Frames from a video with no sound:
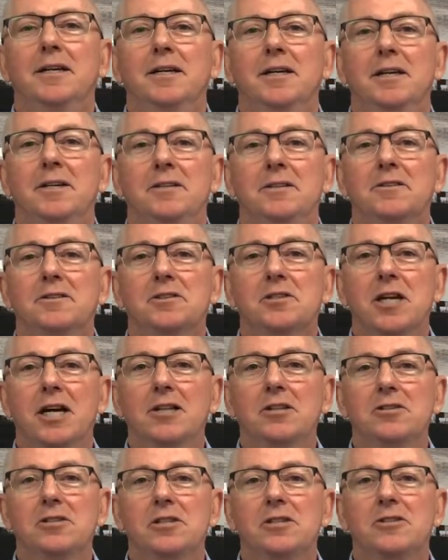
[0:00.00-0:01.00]
It's
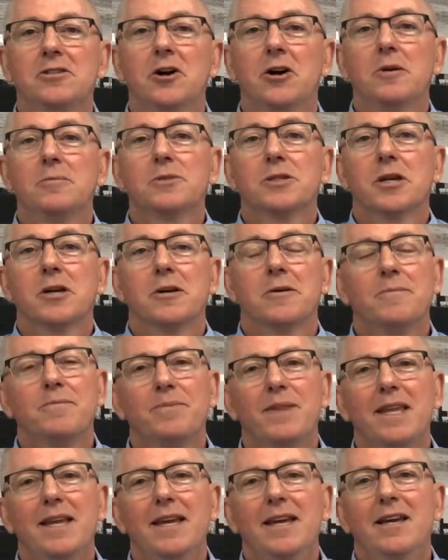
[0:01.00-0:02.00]
challenging times. So
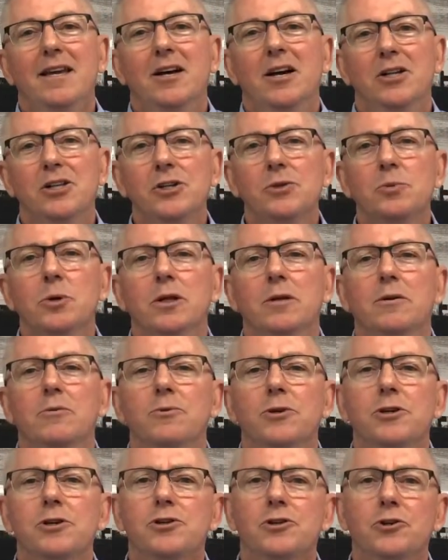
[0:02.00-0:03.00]
I just want to
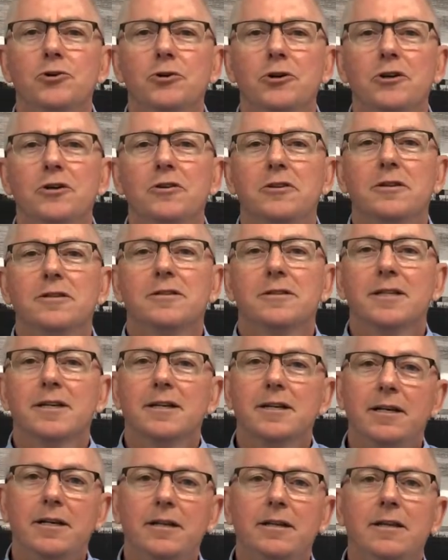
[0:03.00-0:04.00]
reassure you that
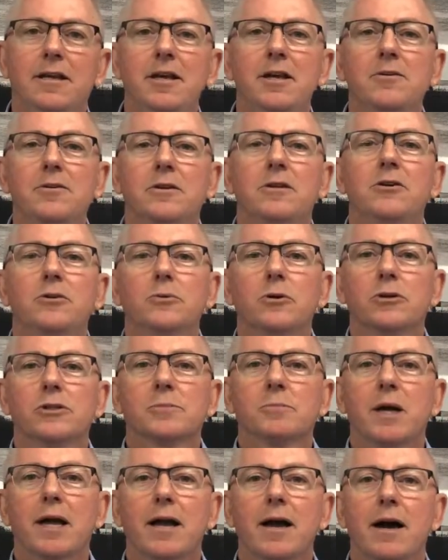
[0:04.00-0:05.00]
in here at Hillross
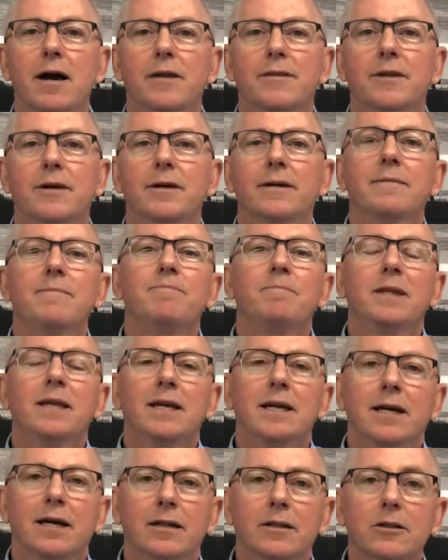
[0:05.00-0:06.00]
Macarthur,
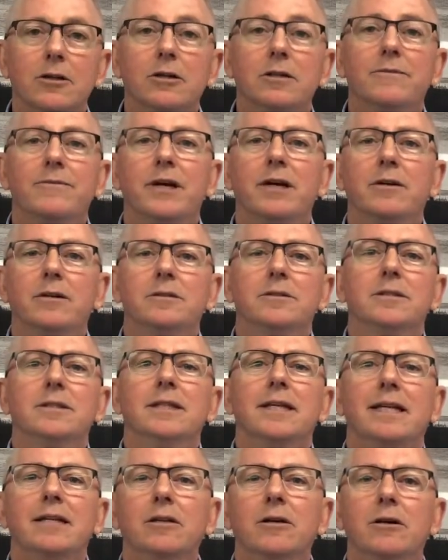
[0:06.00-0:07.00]
a lot of our
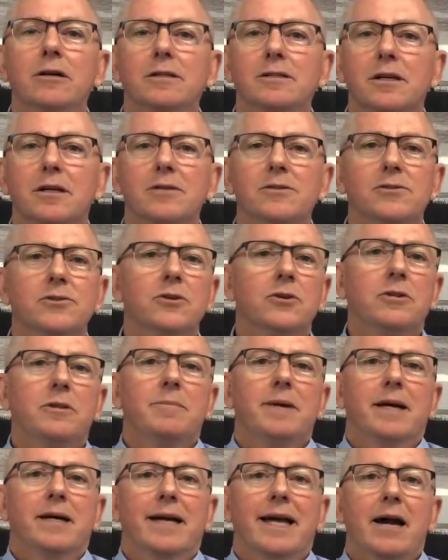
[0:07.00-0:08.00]
elderly clients are concerned
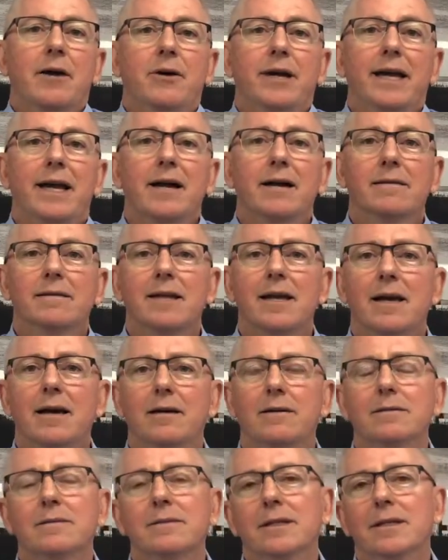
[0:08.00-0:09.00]
about going out
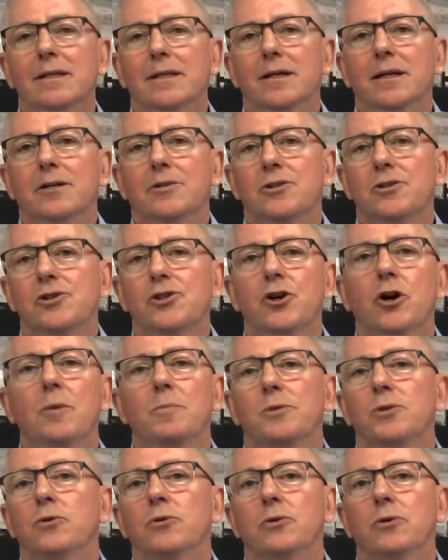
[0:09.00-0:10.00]
now to
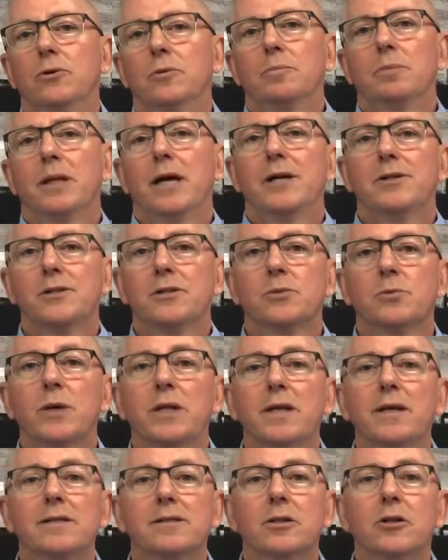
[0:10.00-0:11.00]
shops or places where
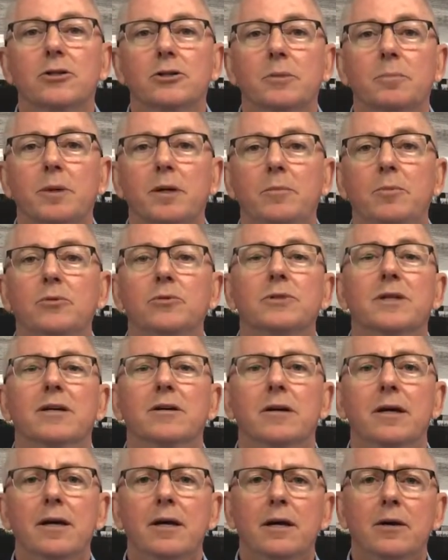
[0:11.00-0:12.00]
there's lots of people. So
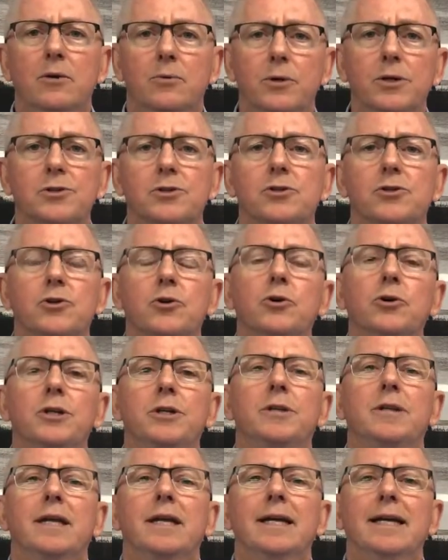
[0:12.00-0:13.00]
rest assured,